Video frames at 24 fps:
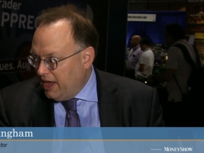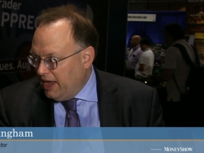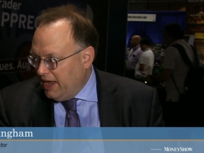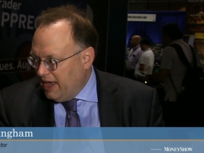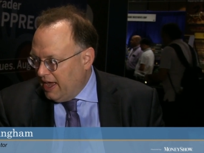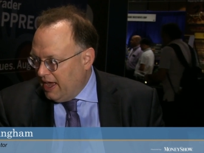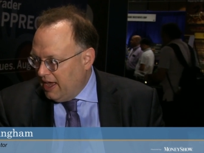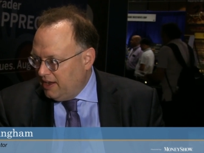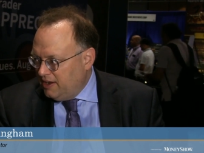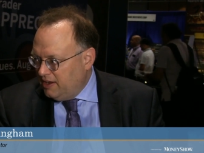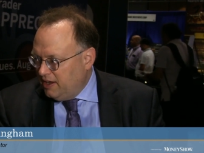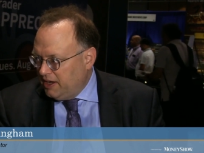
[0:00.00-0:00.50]
I
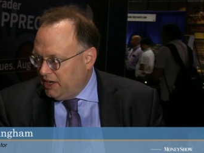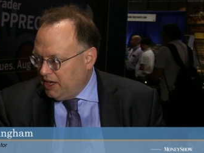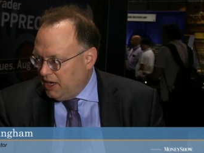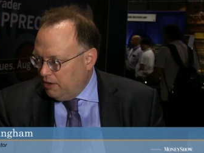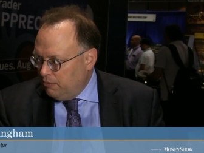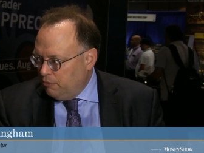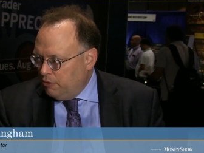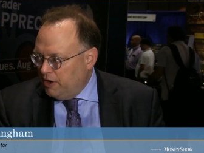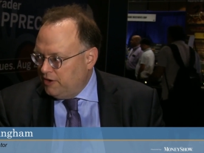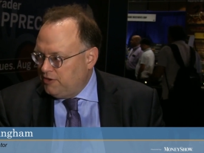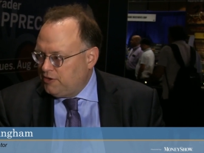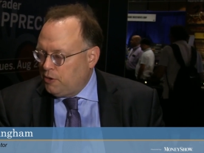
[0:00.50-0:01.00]
had a
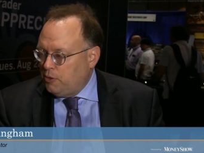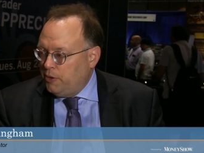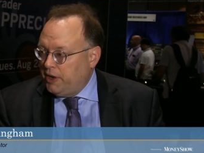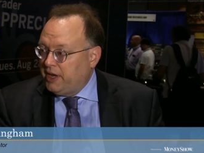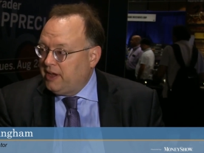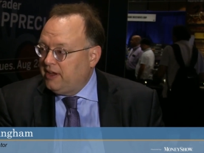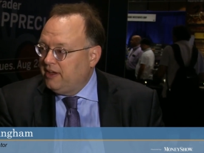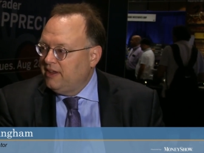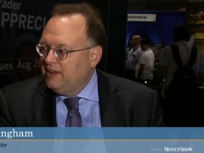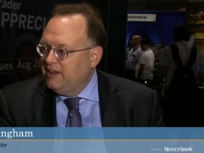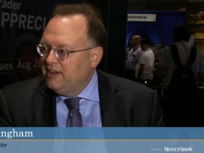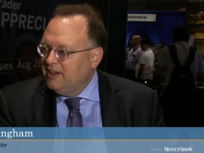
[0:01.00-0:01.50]
get-rich-quick
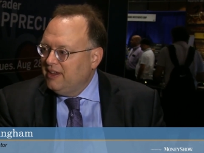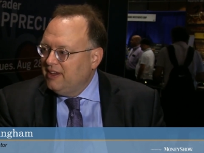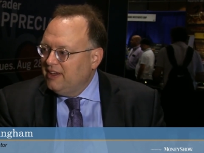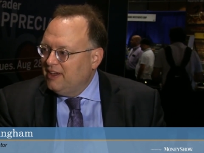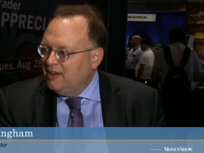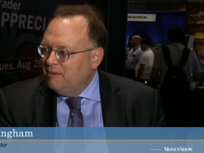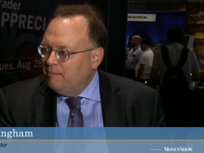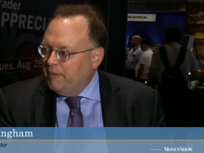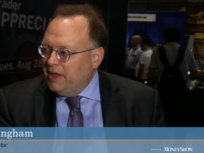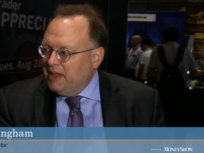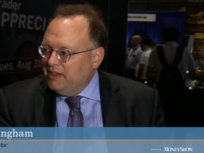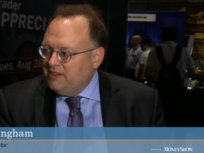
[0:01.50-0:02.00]

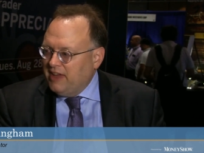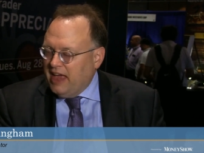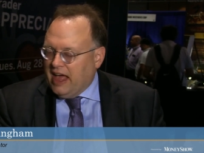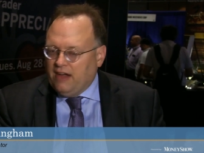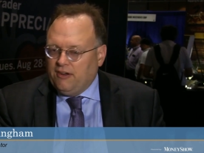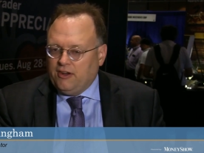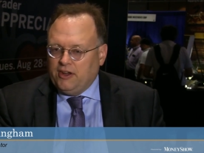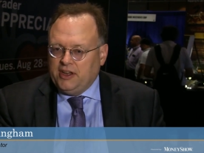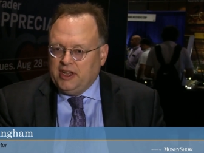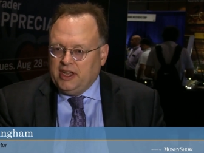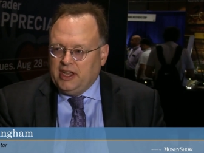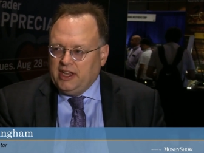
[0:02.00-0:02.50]

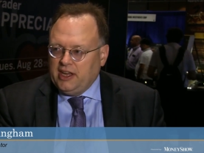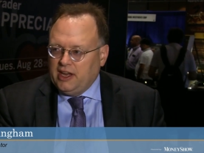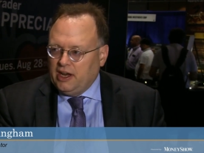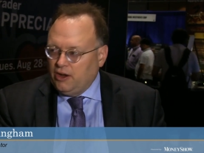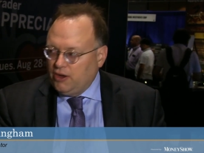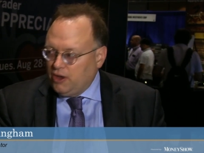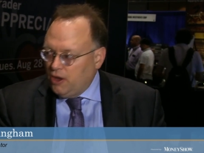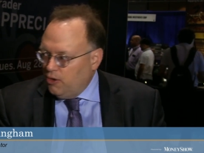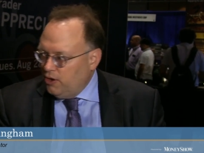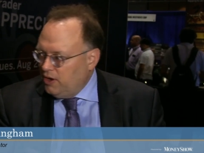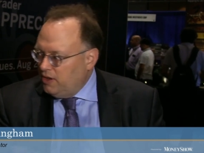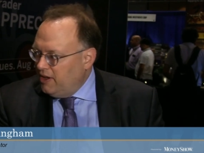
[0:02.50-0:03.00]
mentality, you
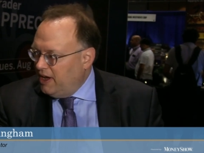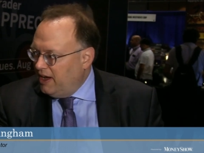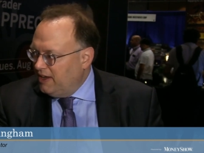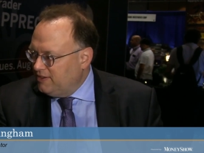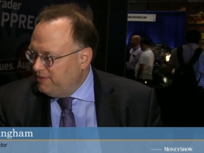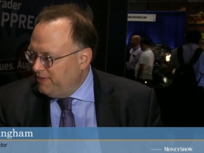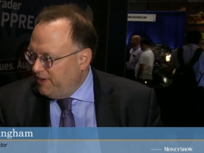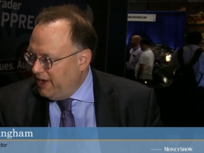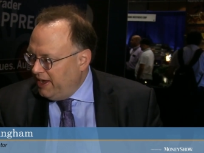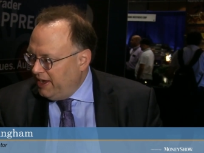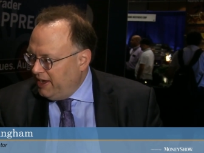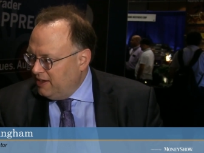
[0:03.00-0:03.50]
know, go to
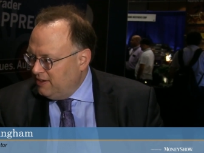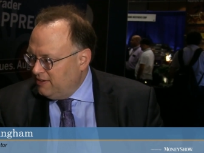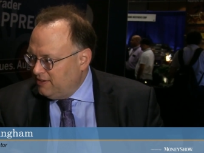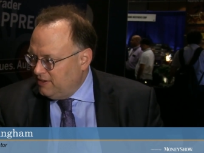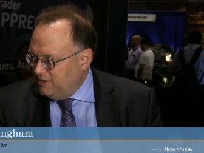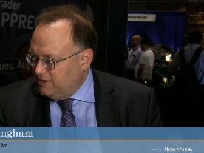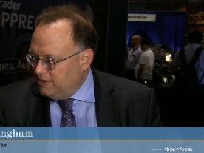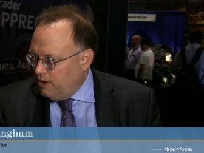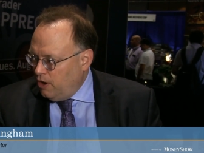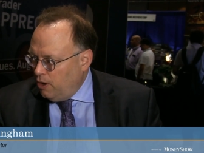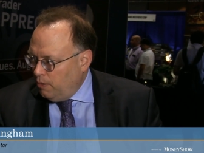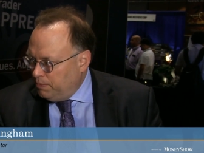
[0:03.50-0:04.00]
Las Vegas
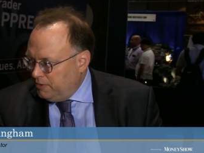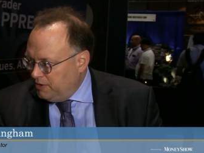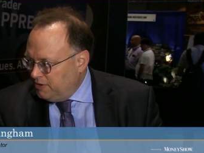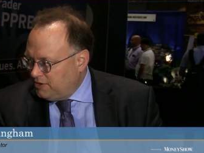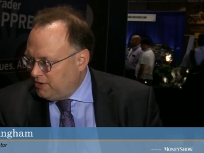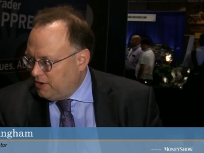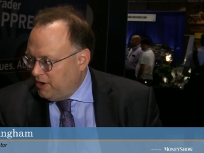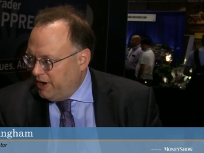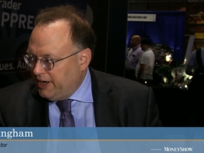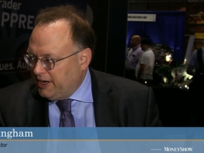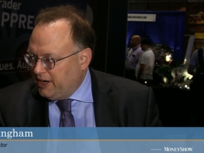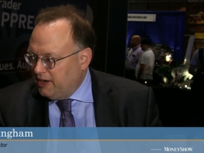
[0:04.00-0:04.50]
and hope to
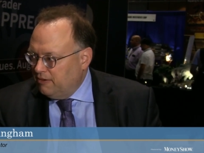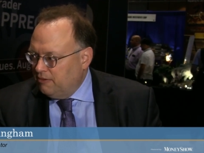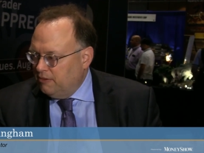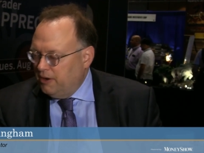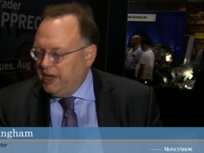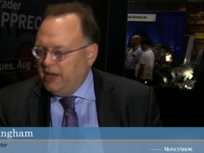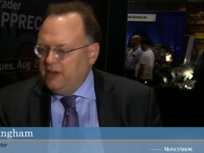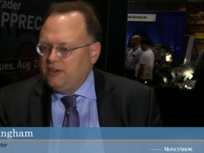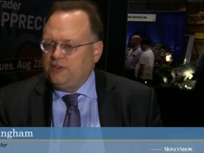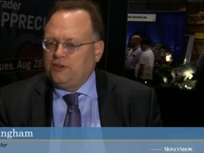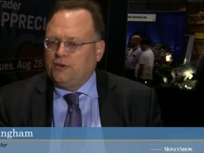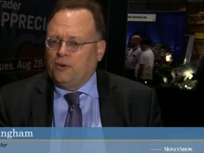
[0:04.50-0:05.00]
strike it
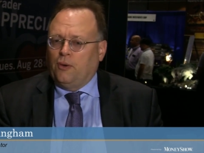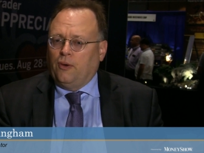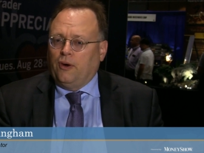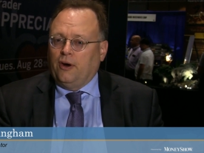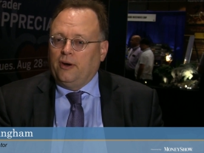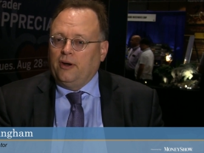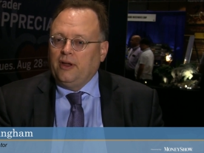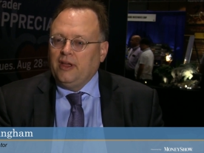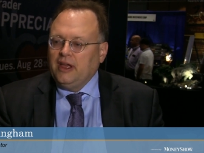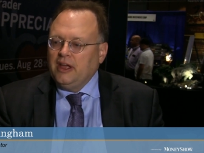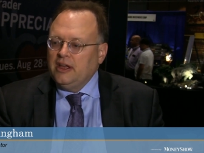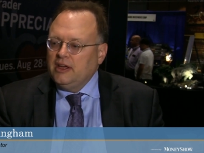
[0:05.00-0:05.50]
rich,
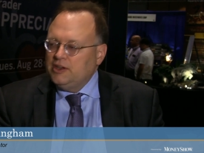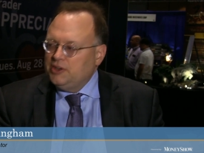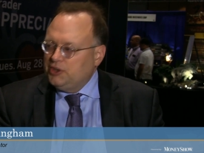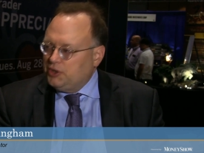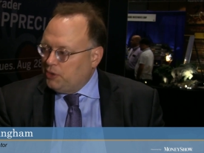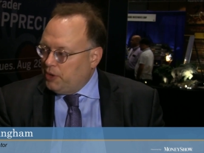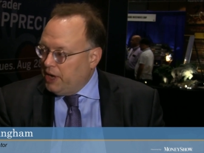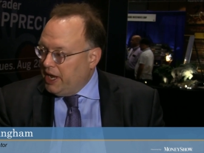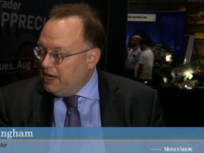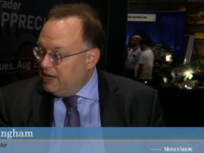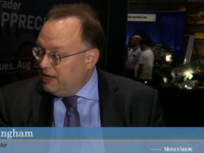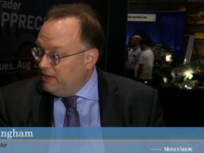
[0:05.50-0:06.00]
or
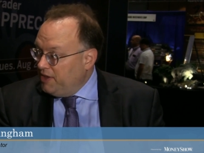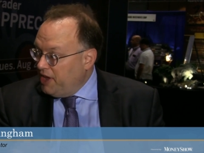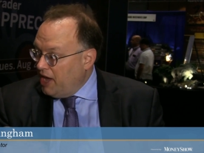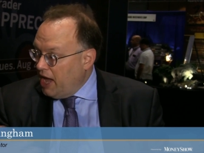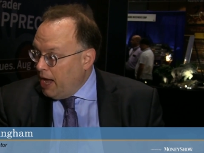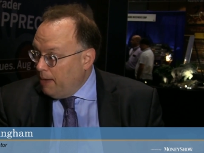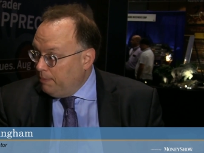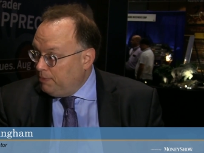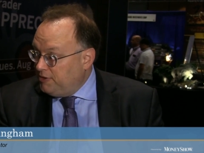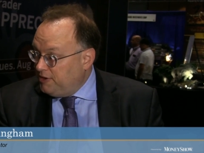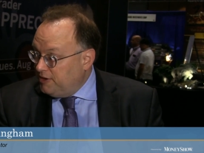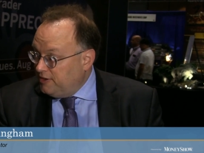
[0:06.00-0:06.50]
trade in the
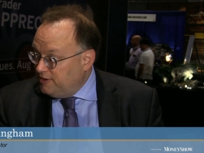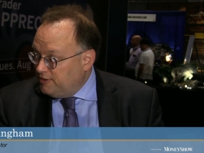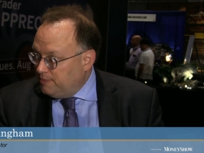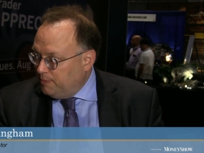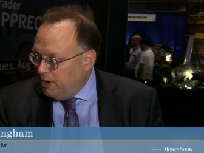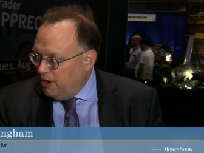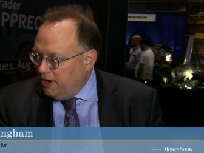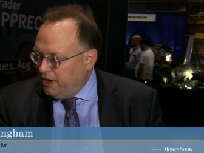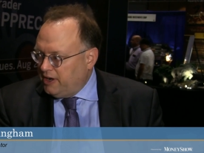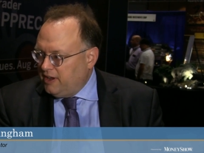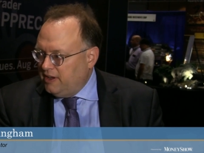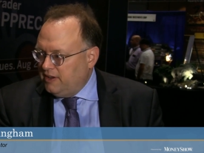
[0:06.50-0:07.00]
options
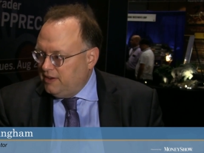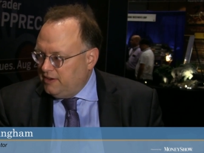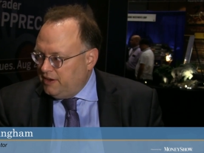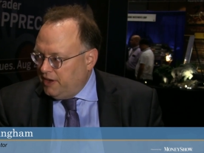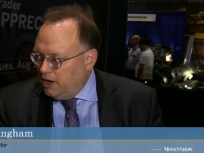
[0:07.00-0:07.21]
market,